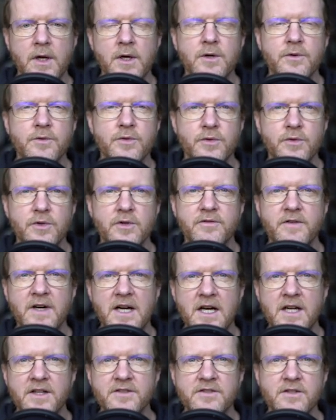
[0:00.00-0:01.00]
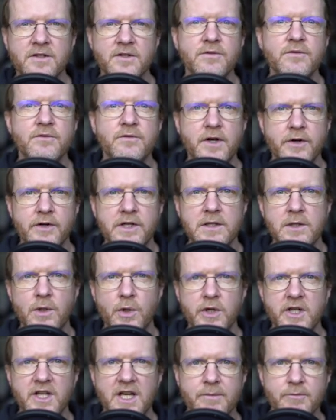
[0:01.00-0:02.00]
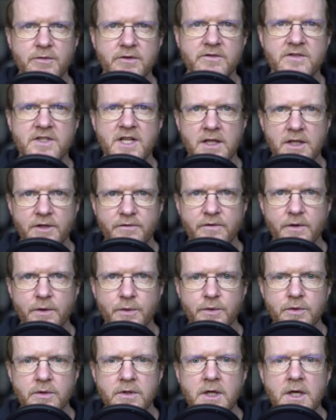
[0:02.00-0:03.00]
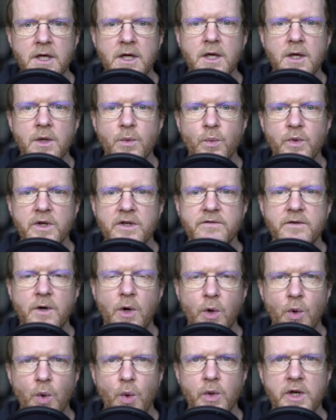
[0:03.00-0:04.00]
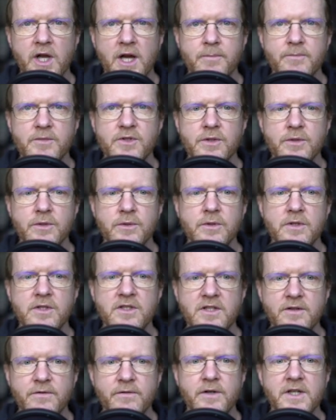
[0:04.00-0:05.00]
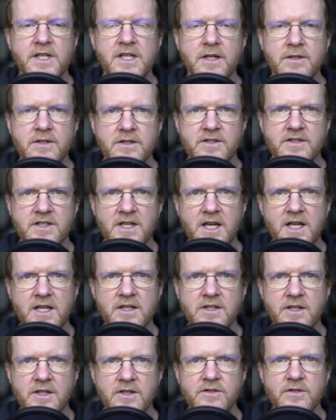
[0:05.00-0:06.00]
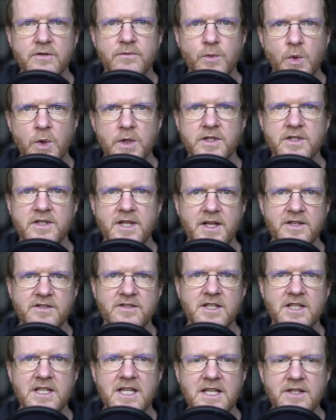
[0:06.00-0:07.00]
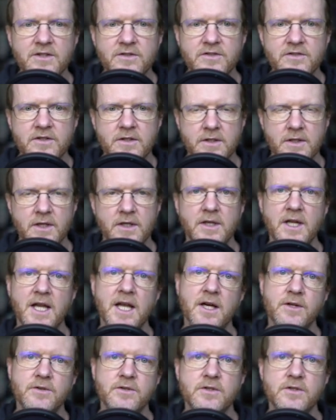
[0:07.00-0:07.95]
Through a vast and very long game of telephone, we've all come to differing understandings of what testing is and how to